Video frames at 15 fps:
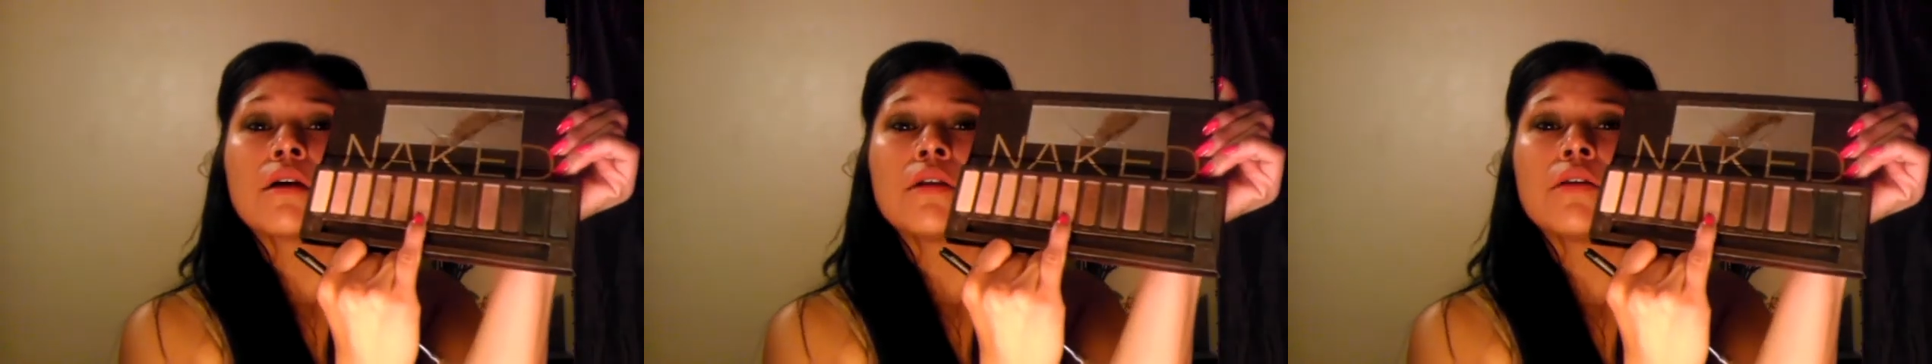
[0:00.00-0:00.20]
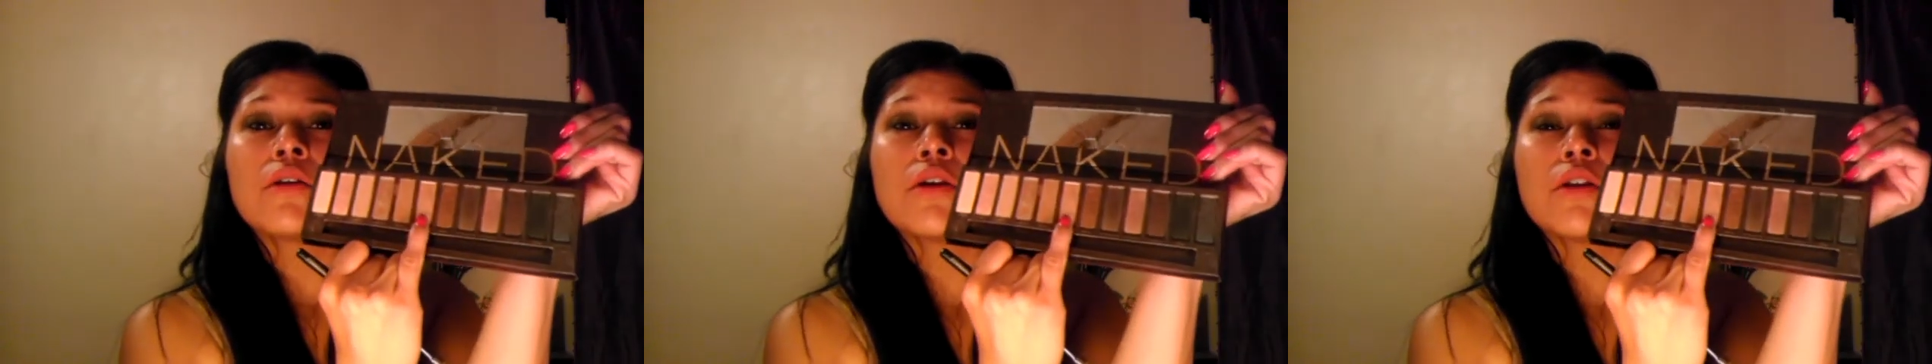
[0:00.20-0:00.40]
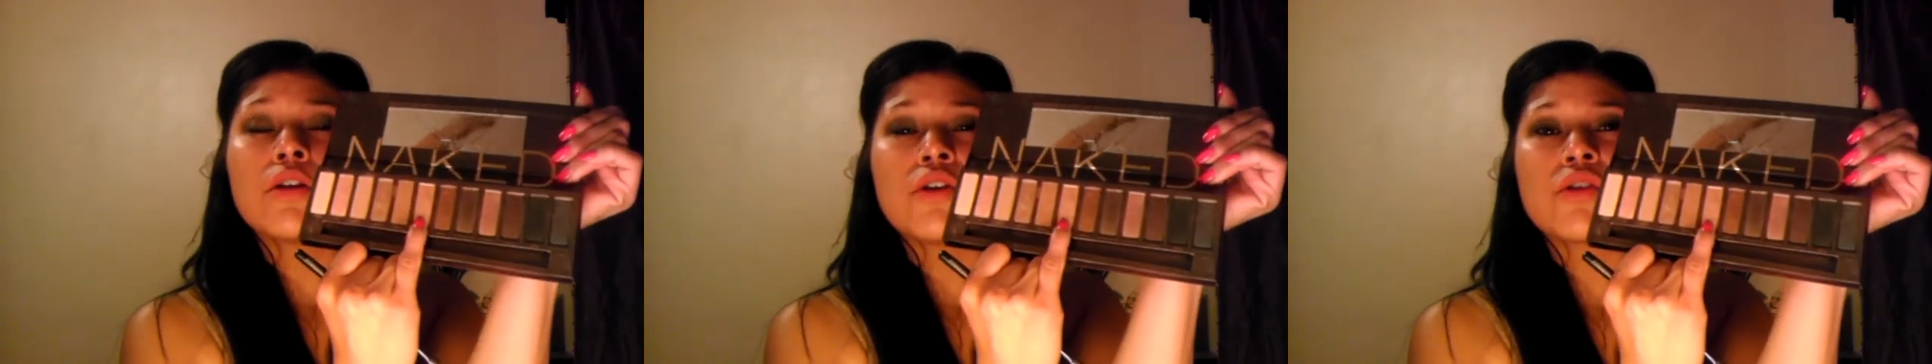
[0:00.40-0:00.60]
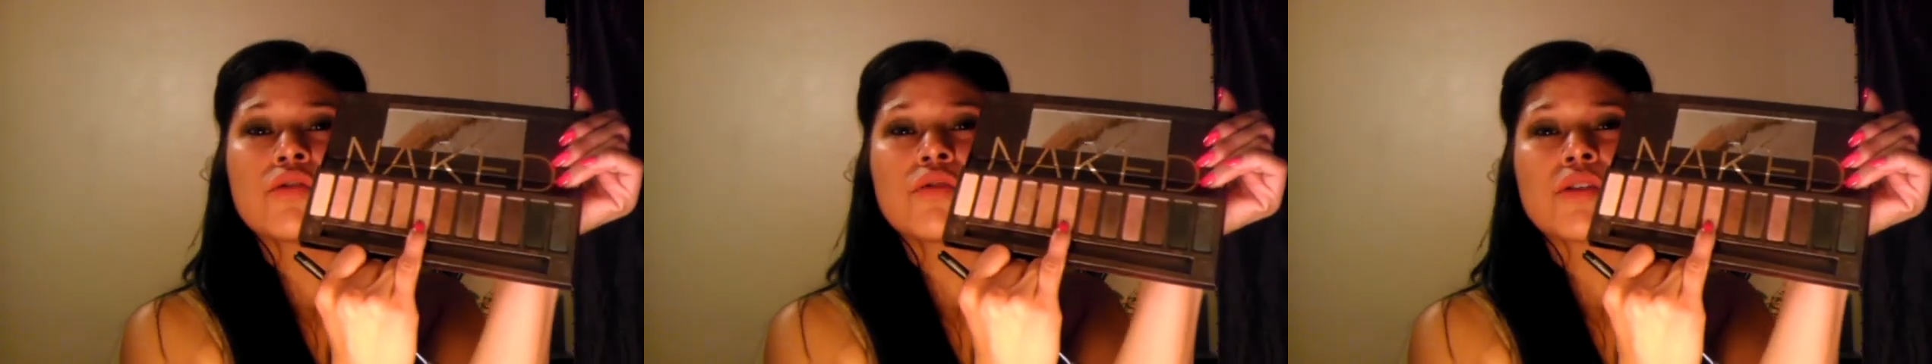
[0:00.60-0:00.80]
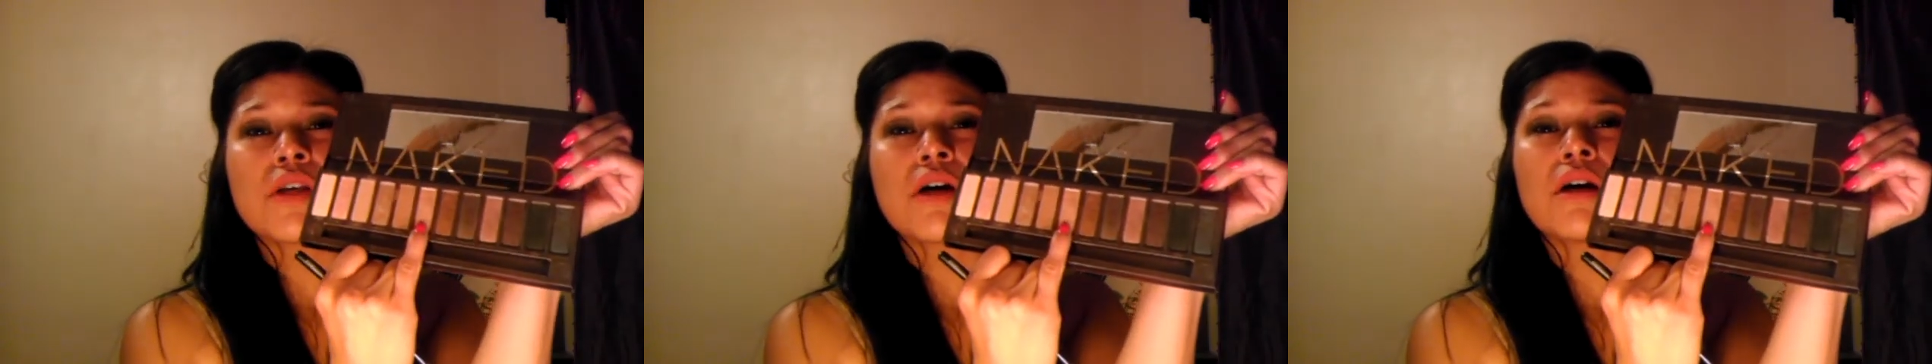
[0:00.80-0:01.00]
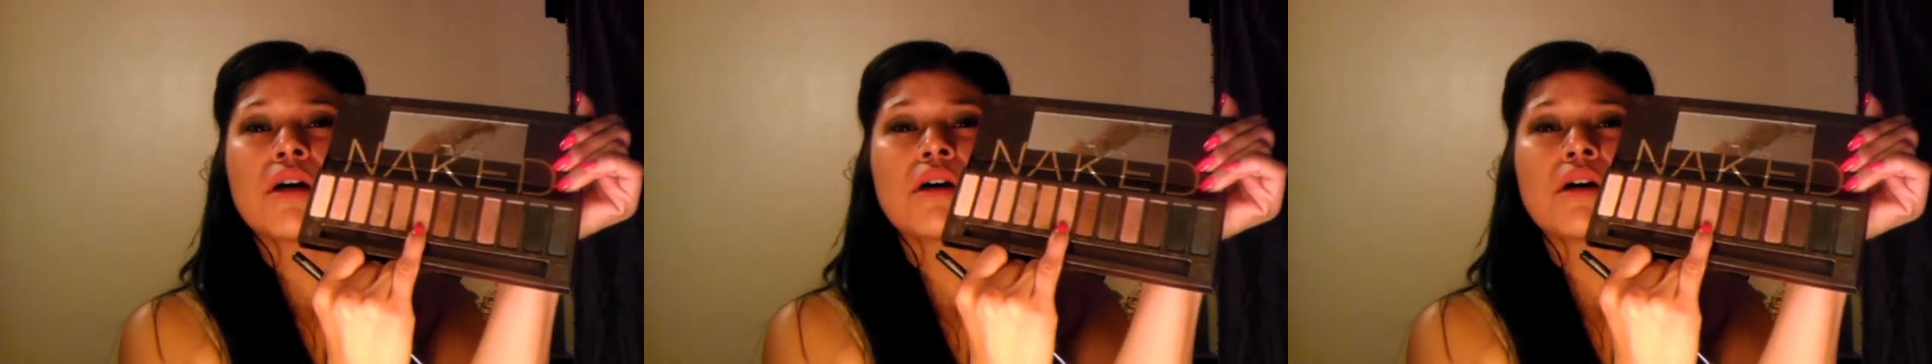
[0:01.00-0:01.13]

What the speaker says: You can use